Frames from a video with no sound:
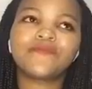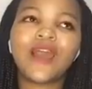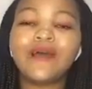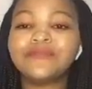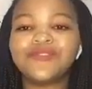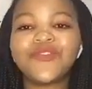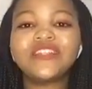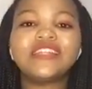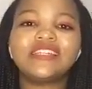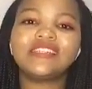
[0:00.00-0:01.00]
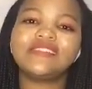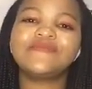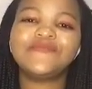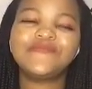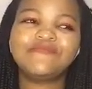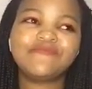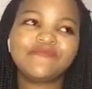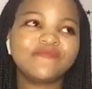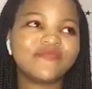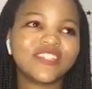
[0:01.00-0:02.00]
I'm stranded.
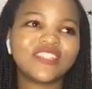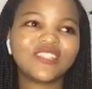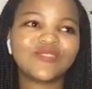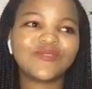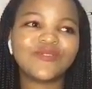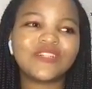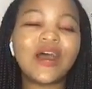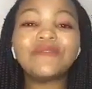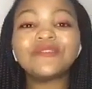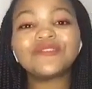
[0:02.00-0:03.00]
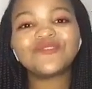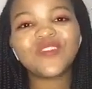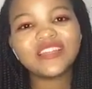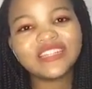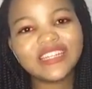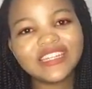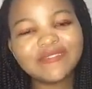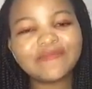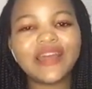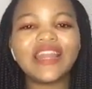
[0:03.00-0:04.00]
So I was stranded,
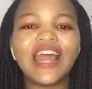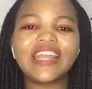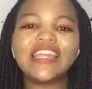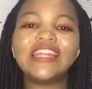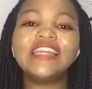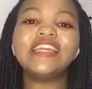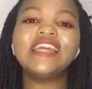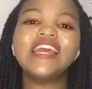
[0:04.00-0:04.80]
but luckily